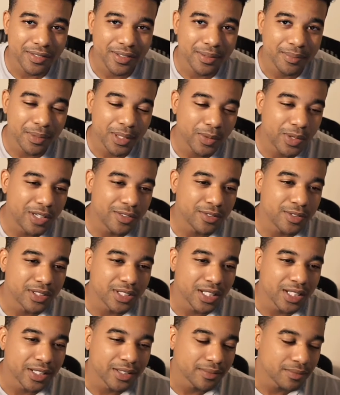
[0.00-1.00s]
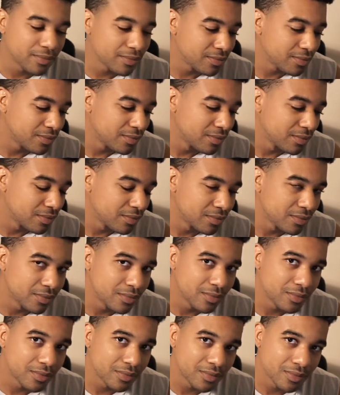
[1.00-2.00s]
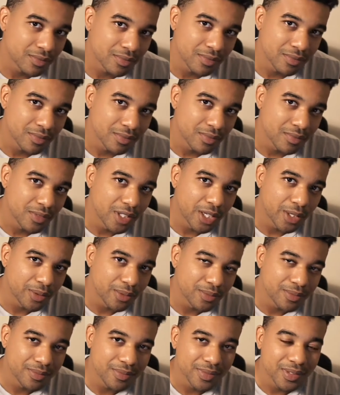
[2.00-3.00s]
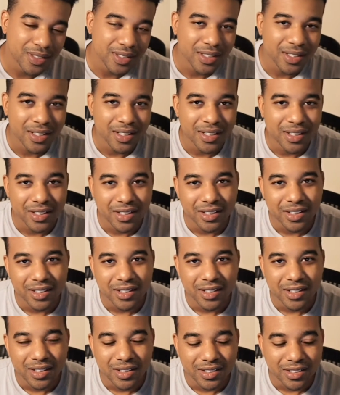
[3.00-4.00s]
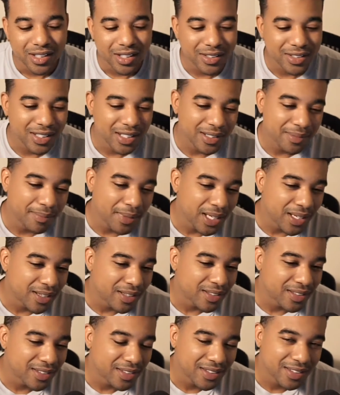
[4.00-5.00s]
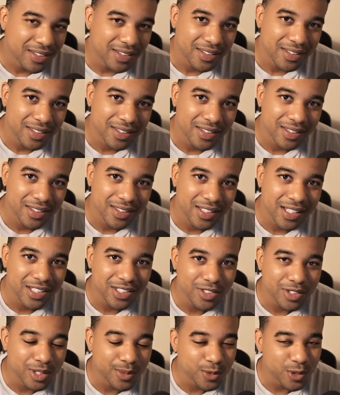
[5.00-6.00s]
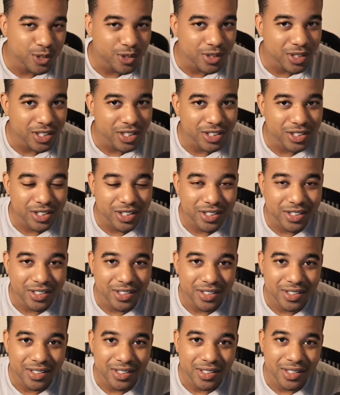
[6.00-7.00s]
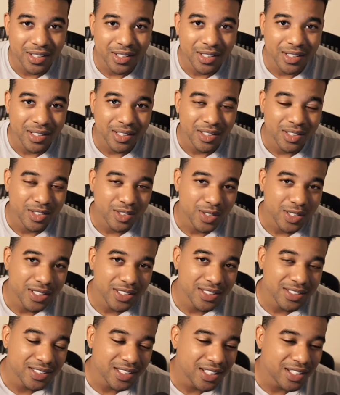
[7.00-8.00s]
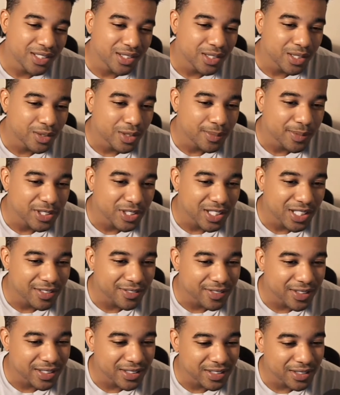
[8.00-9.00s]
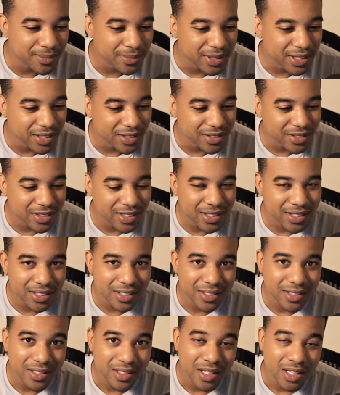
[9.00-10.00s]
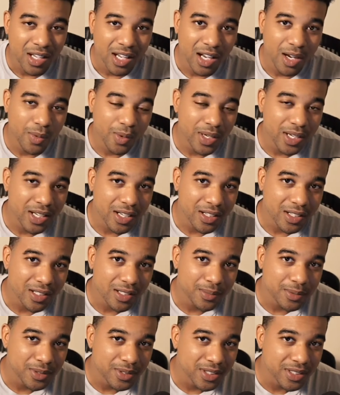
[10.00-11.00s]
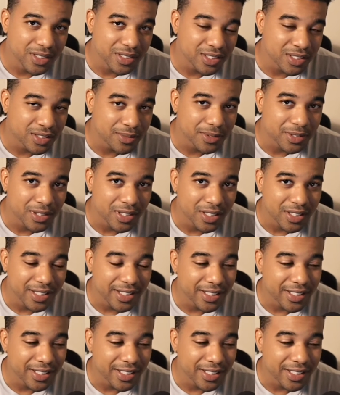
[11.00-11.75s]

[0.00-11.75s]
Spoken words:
My wife was like, no. So I was like, man, that dream was crushed. So I decided, you know what, I'm going to try to find something else. Then went out a couple dealerships and all that.